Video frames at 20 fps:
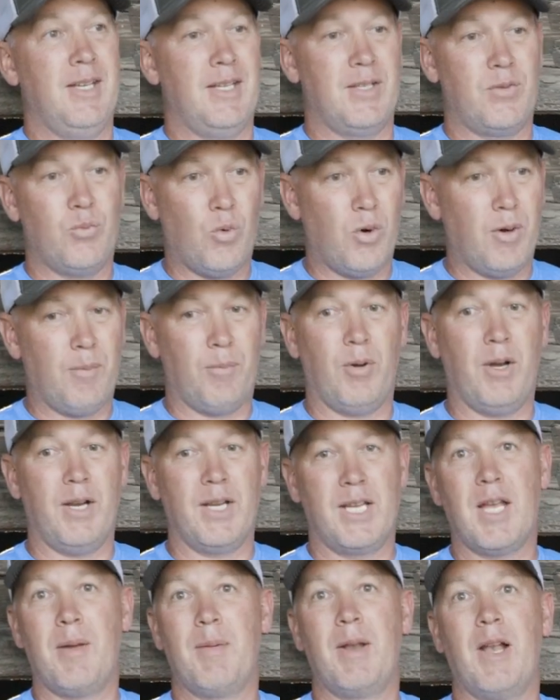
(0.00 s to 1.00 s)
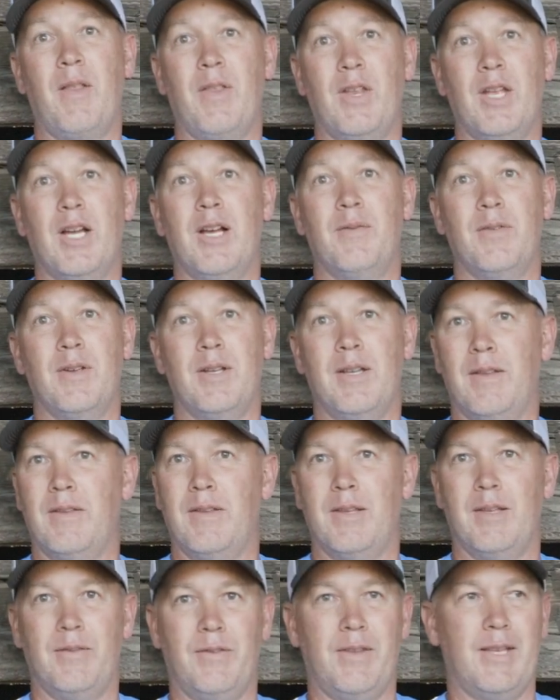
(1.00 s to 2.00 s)
it's warm bread coming out of the oven,
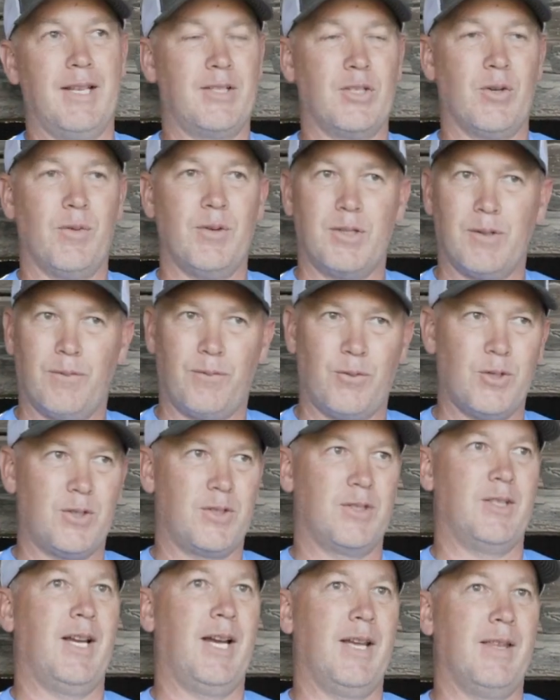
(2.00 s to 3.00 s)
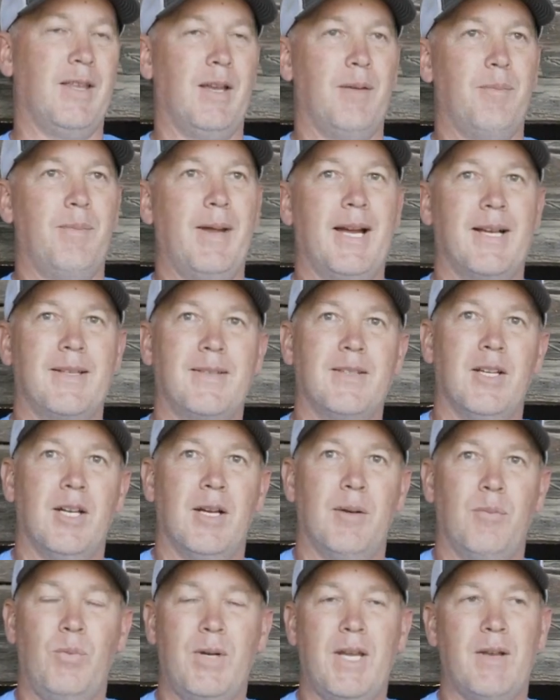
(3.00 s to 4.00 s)
and that's always the first line that backs
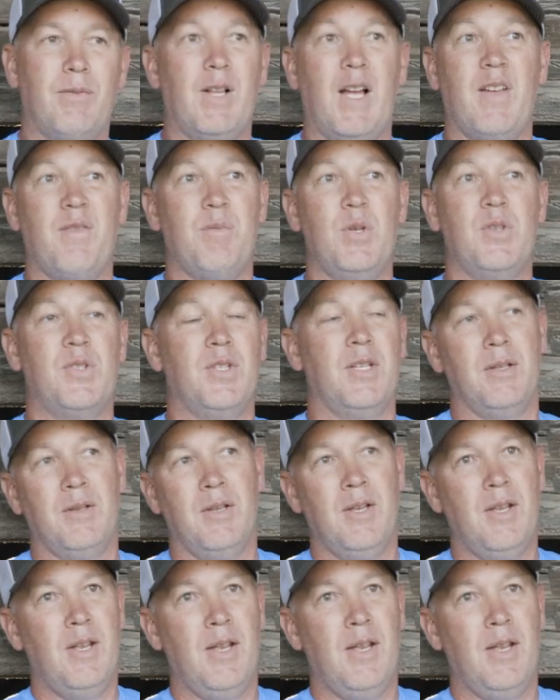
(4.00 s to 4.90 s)
up. We have live music.